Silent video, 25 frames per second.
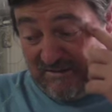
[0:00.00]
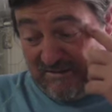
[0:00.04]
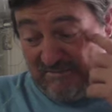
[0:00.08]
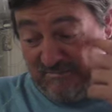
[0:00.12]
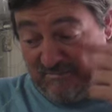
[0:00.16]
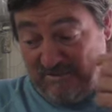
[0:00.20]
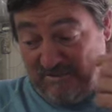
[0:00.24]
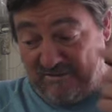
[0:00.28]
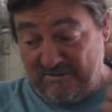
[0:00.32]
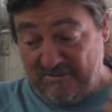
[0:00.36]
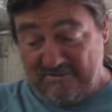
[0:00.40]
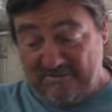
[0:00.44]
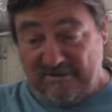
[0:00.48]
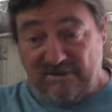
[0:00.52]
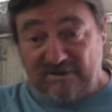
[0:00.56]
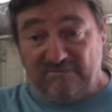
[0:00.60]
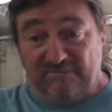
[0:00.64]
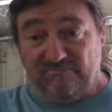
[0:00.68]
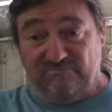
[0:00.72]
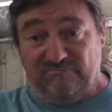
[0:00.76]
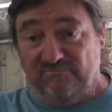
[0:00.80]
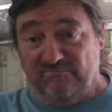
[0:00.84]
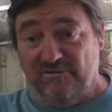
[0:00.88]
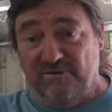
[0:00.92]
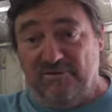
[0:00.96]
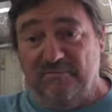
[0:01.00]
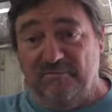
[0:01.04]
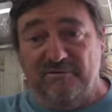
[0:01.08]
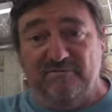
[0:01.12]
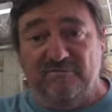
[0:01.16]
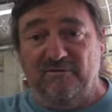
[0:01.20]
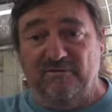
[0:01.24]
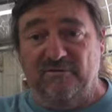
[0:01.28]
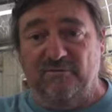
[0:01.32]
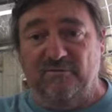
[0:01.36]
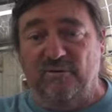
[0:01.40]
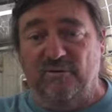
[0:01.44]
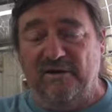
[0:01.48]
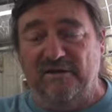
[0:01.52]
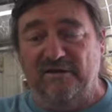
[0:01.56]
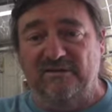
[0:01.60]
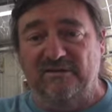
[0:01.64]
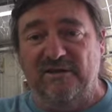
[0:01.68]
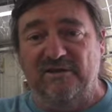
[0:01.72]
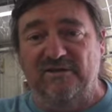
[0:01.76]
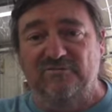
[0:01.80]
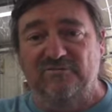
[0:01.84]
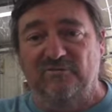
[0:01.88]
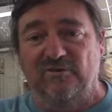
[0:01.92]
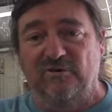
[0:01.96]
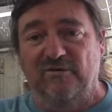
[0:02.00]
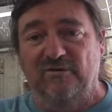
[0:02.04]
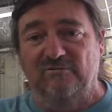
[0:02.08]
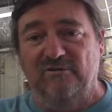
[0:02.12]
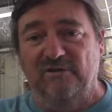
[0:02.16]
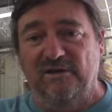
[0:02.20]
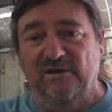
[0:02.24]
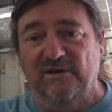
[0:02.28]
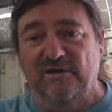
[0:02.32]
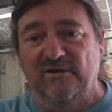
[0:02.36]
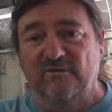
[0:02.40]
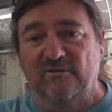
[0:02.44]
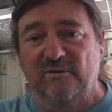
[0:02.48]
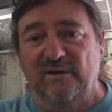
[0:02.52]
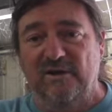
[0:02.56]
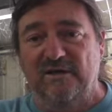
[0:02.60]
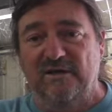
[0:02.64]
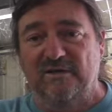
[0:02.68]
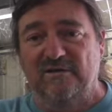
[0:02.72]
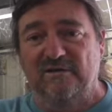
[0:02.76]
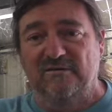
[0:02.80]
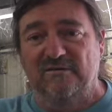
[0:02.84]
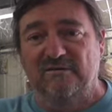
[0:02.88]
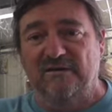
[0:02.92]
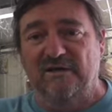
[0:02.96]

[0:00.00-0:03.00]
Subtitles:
because that'll do me for the week. They dry really quick.